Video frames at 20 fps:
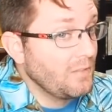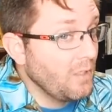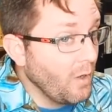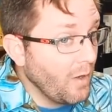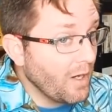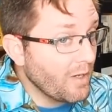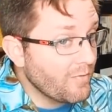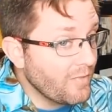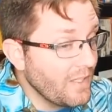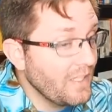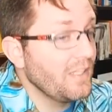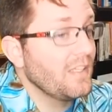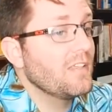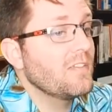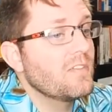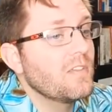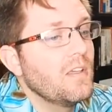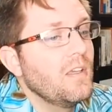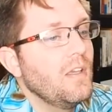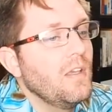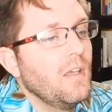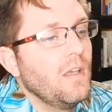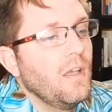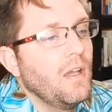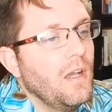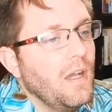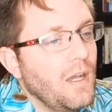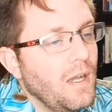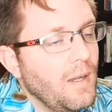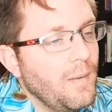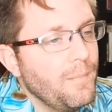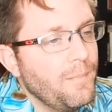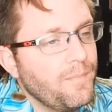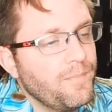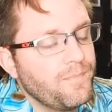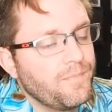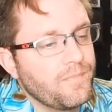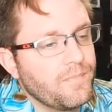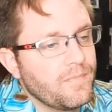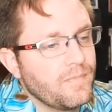no hard feelings." Um,
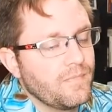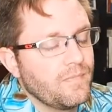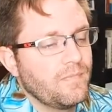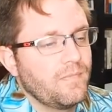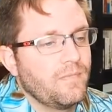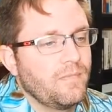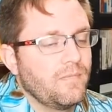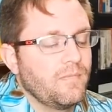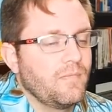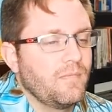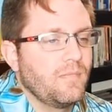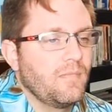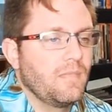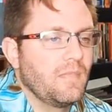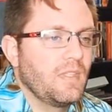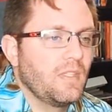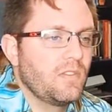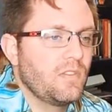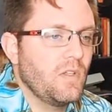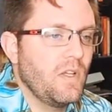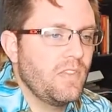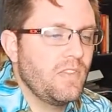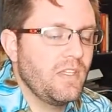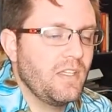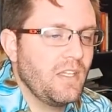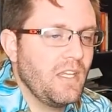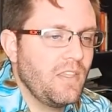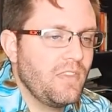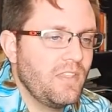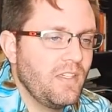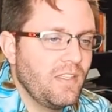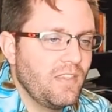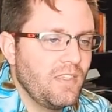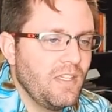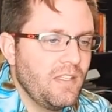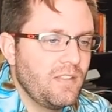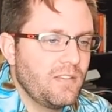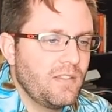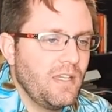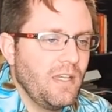so I think I think
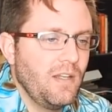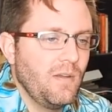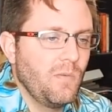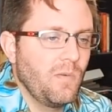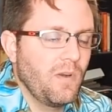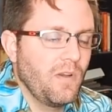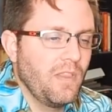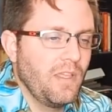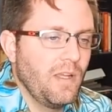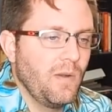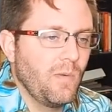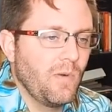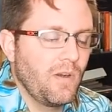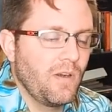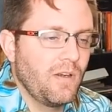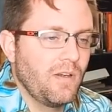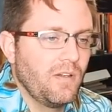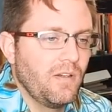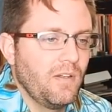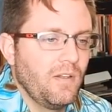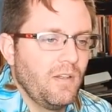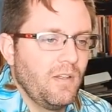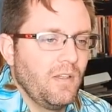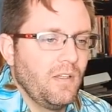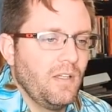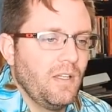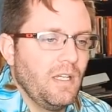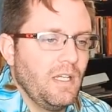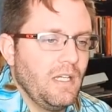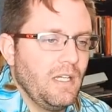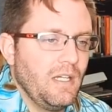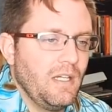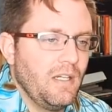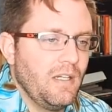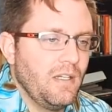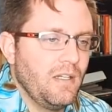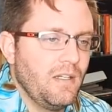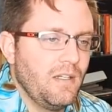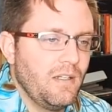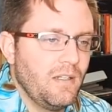that's kind of where they were.
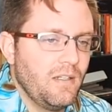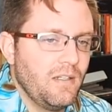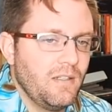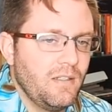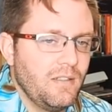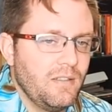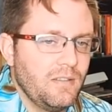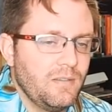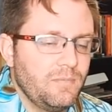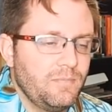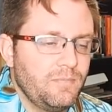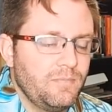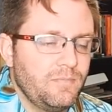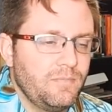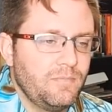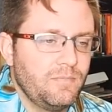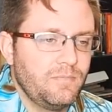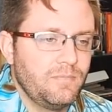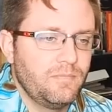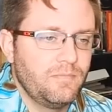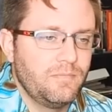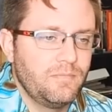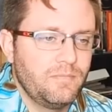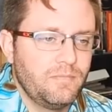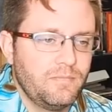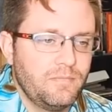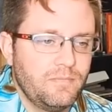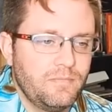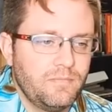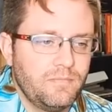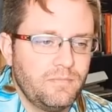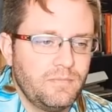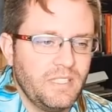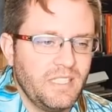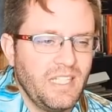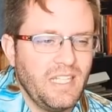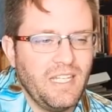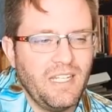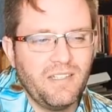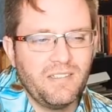Uh,
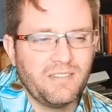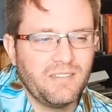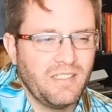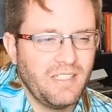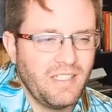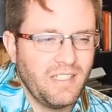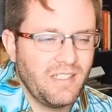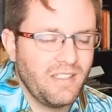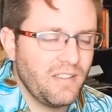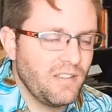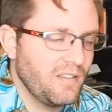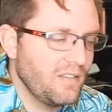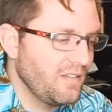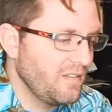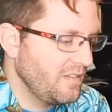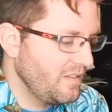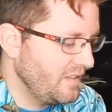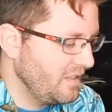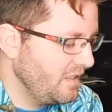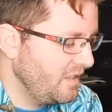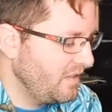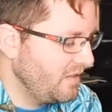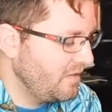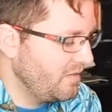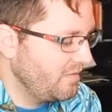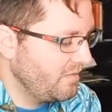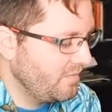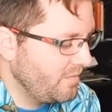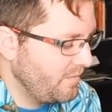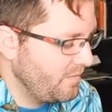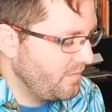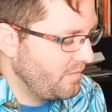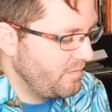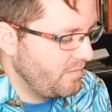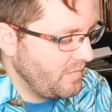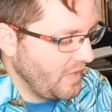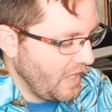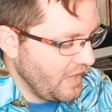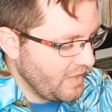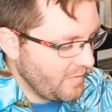but yeah, it, eh, you know,
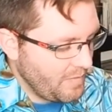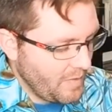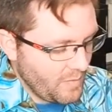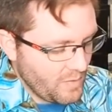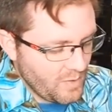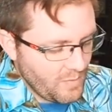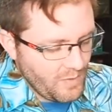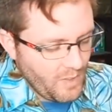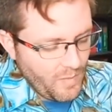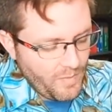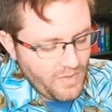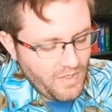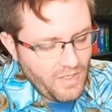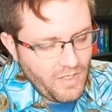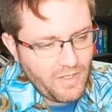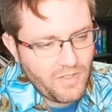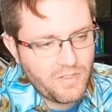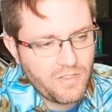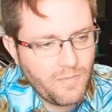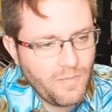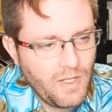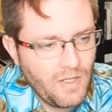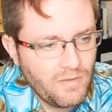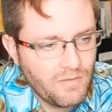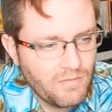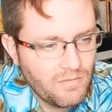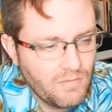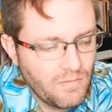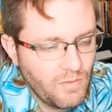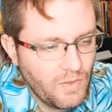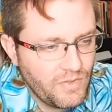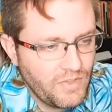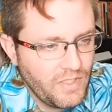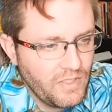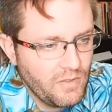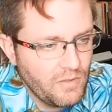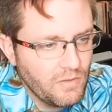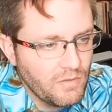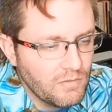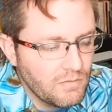I think people should be open, honest about what they
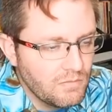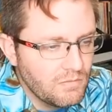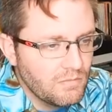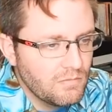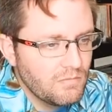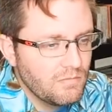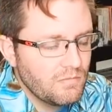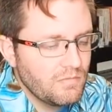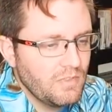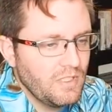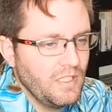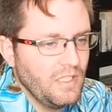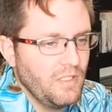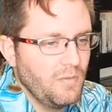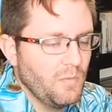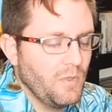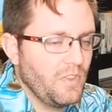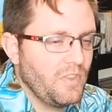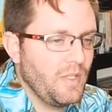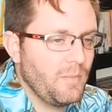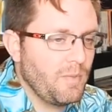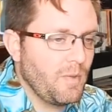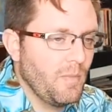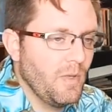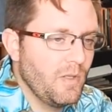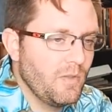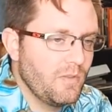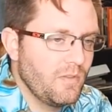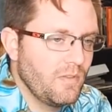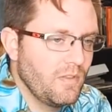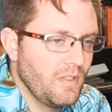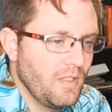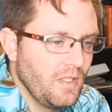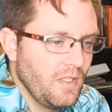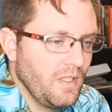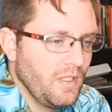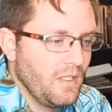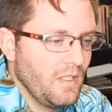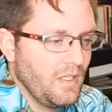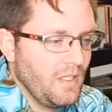do and what they promote.
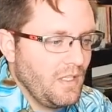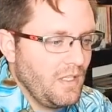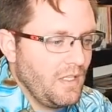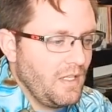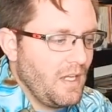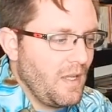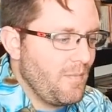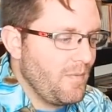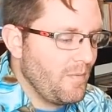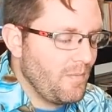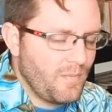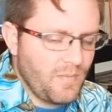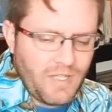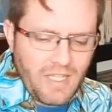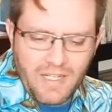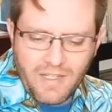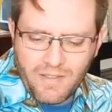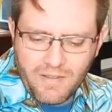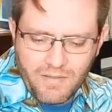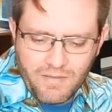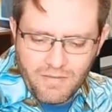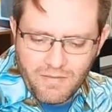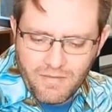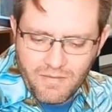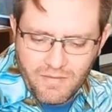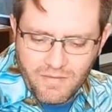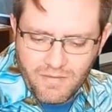Uh, I've been getting